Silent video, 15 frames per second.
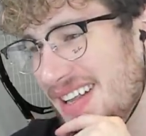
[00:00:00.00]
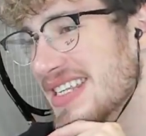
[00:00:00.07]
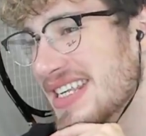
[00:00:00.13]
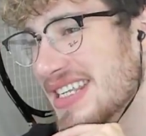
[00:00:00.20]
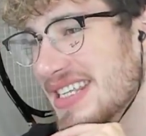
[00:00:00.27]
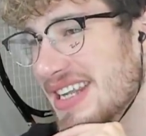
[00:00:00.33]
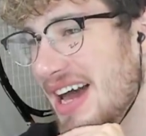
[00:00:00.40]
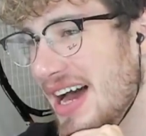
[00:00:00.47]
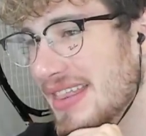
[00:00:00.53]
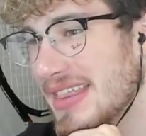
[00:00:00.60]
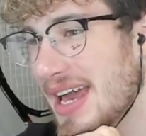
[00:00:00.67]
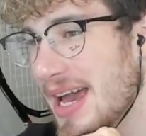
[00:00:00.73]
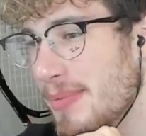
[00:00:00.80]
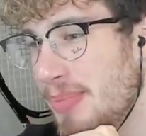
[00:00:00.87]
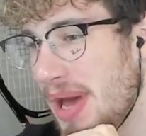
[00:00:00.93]
this is not
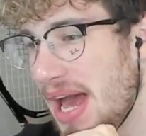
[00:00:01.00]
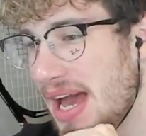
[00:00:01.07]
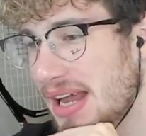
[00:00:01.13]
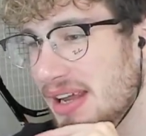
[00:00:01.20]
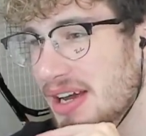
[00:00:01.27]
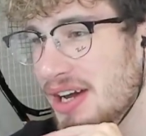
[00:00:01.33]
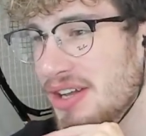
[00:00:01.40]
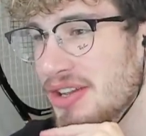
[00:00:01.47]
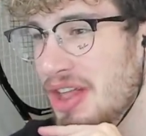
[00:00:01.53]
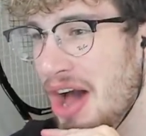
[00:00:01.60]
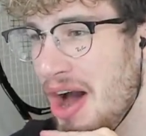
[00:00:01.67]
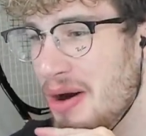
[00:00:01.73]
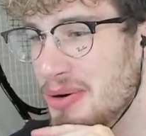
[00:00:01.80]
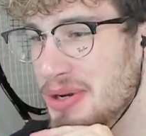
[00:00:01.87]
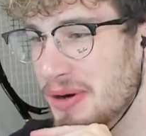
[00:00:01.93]
that bad.
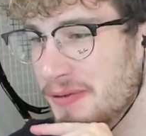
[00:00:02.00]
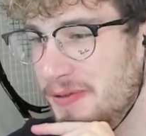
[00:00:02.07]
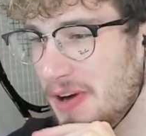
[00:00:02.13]
No, your